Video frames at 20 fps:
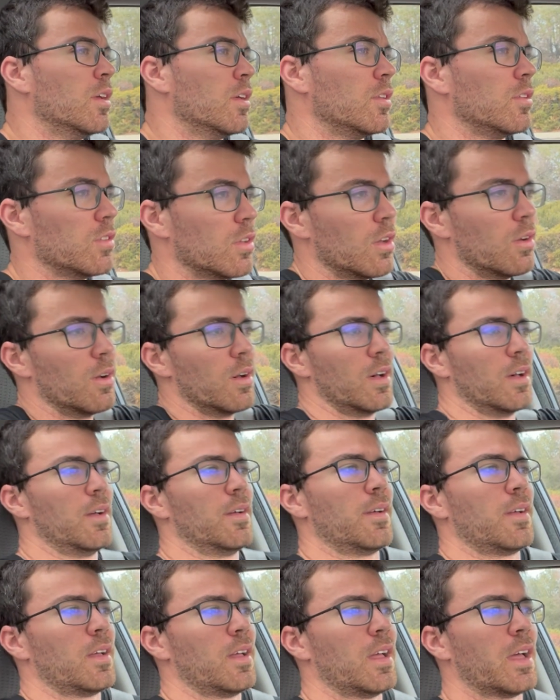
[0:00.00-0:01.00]
So uh,
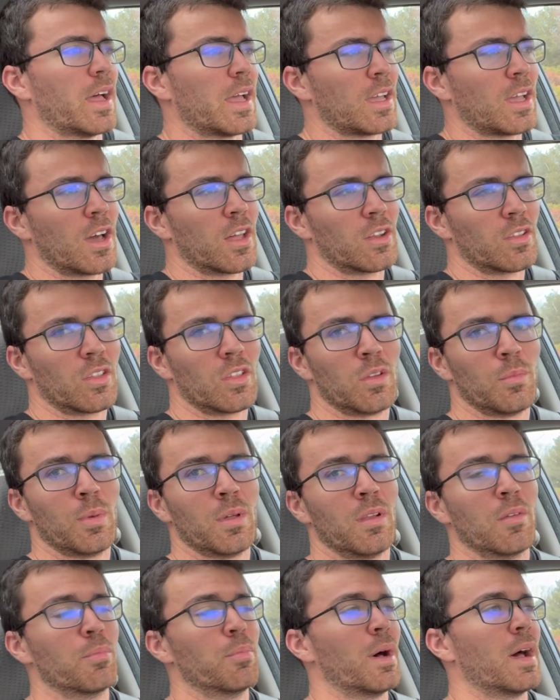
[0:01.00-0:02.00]
I got a little bit
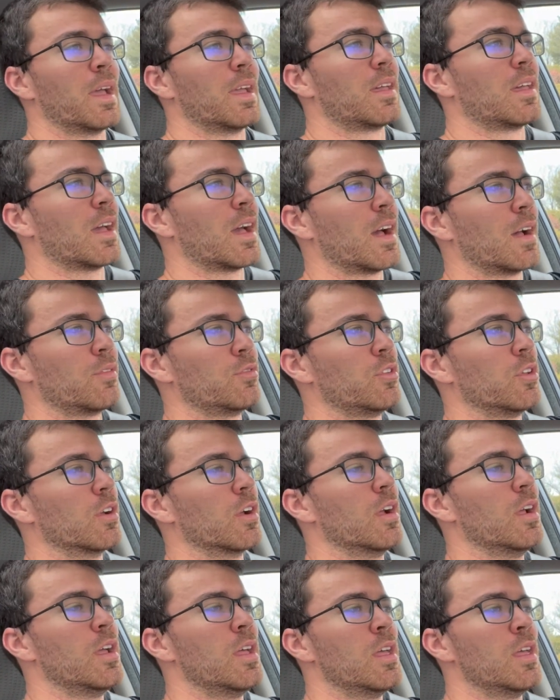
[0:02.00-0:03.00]
of bike
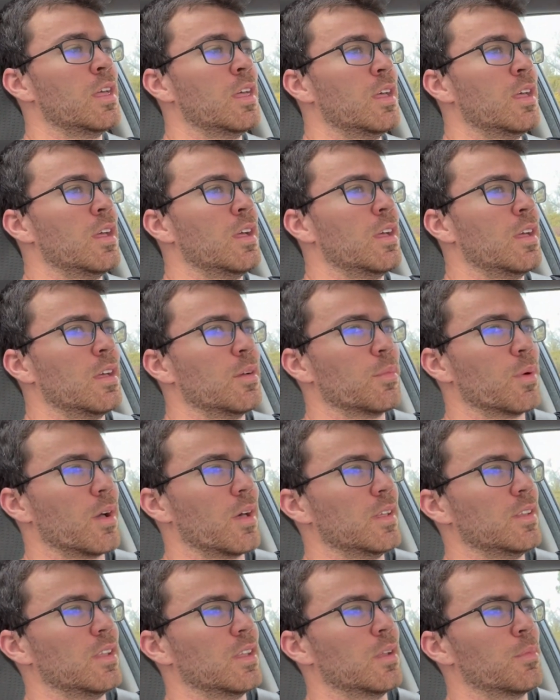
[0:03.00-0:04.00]
after,
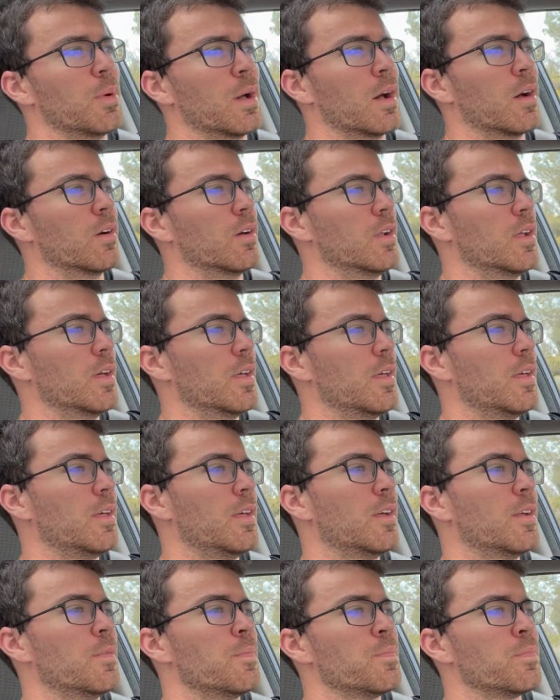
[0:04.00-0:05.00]
probably did about
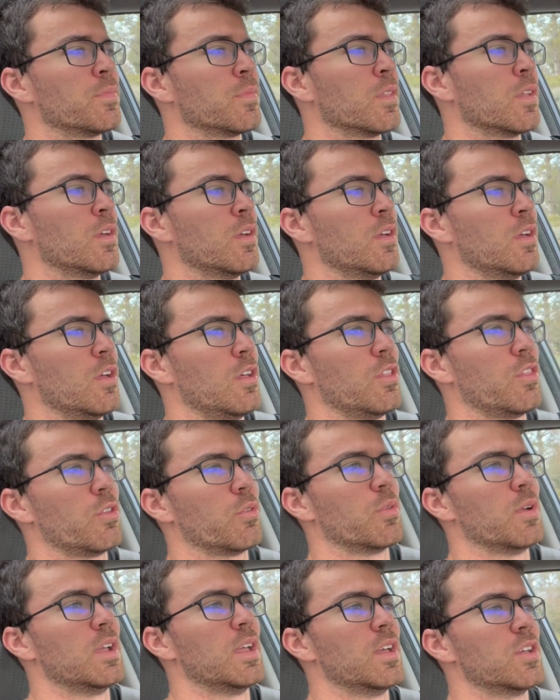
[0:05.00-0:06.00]

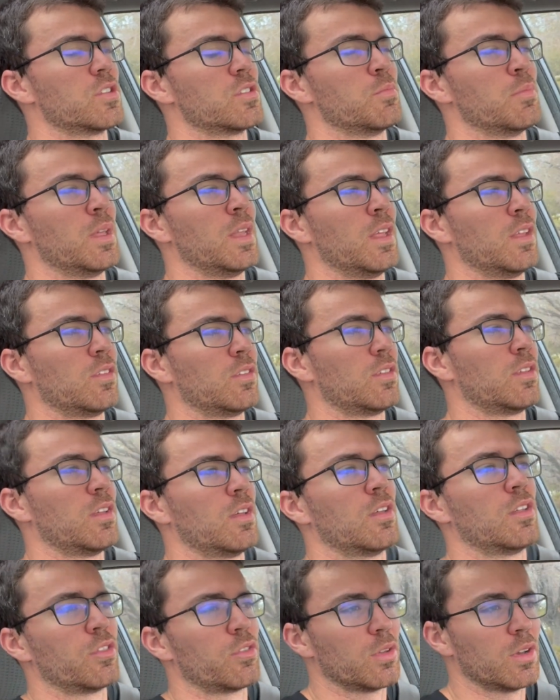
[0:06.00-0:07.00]
three-ish minutes,
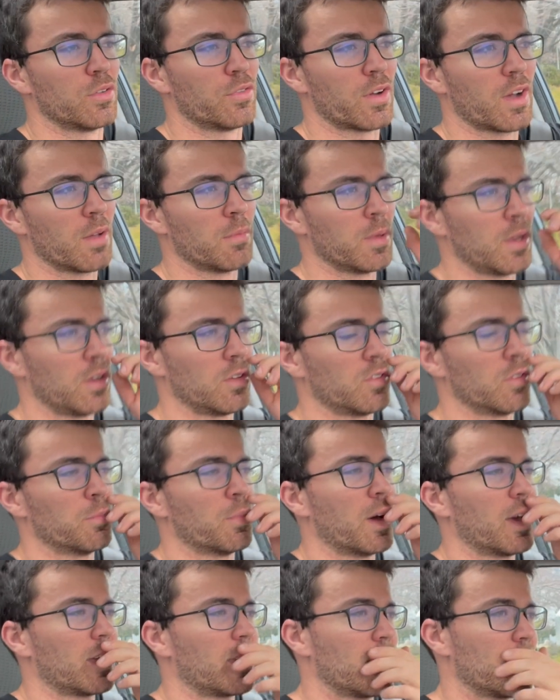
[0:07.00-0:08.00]
three to five minutes of
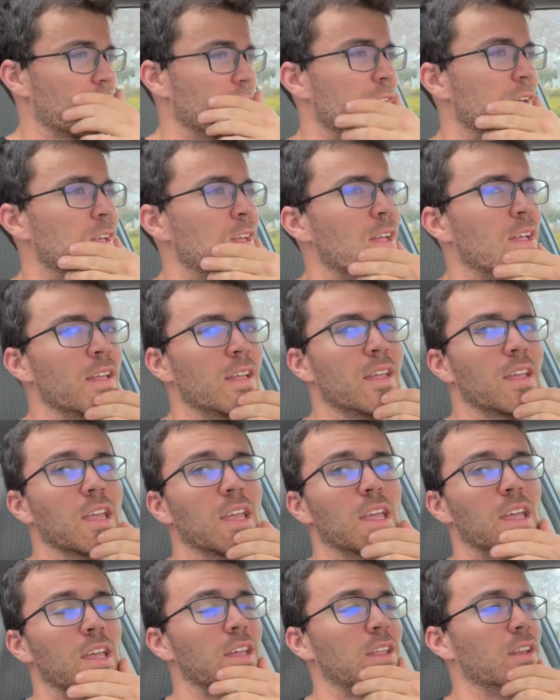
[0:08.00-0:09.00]
biking.
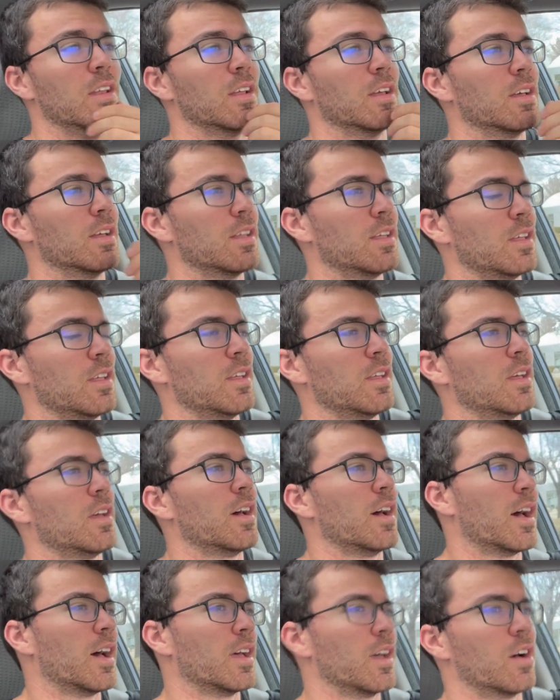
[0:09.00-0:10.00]
And
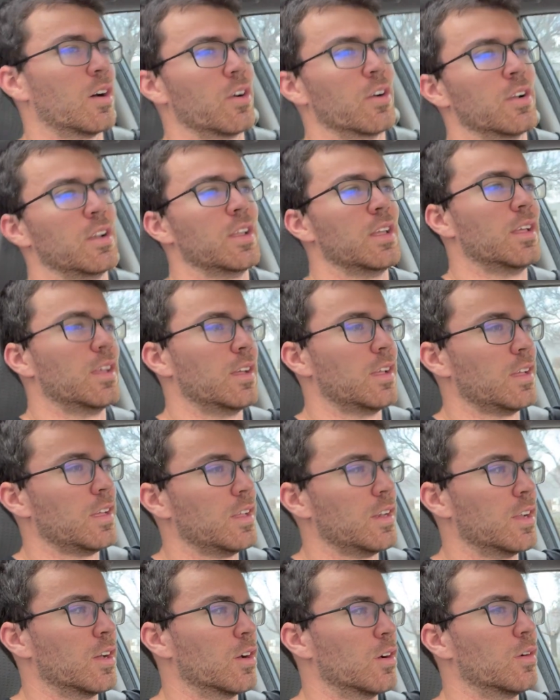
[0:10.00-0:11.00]
I already, you
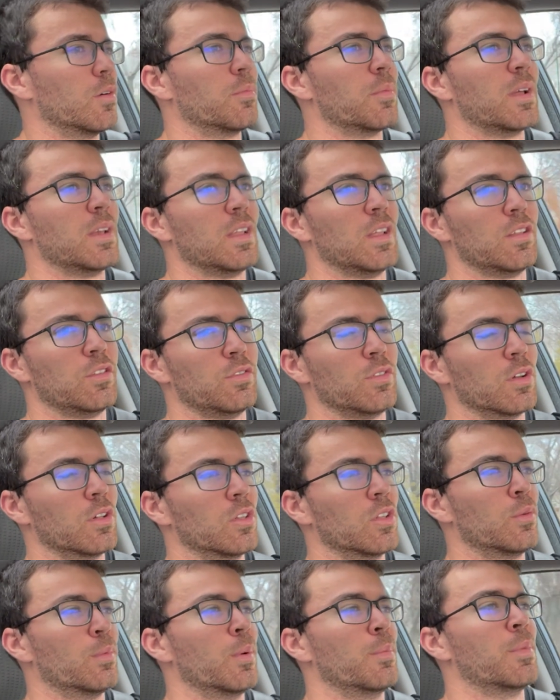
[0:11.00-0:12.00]
know, my knees feel a
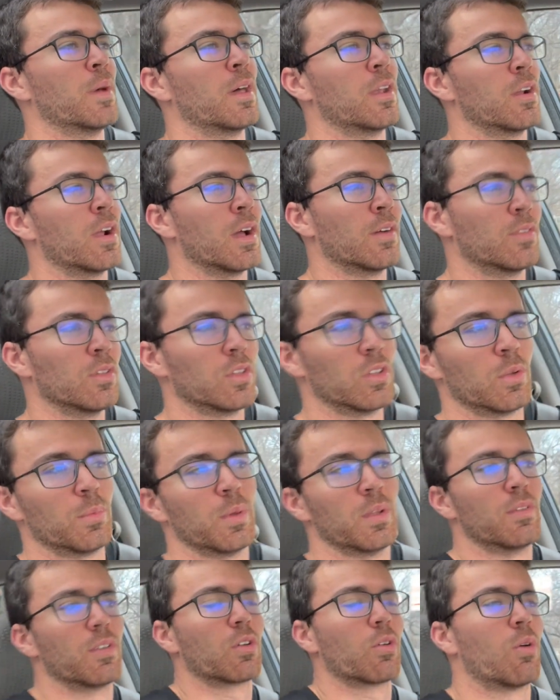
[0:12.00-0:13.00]
little bit better. I have a little bit
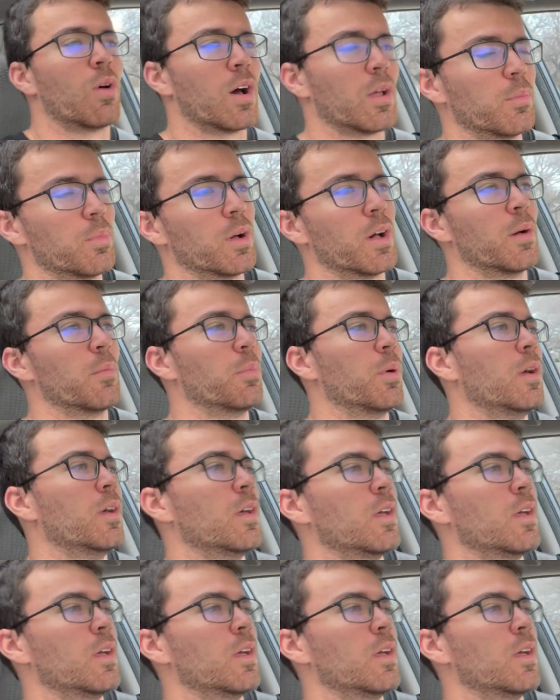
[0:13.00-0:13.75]
of a quad pump.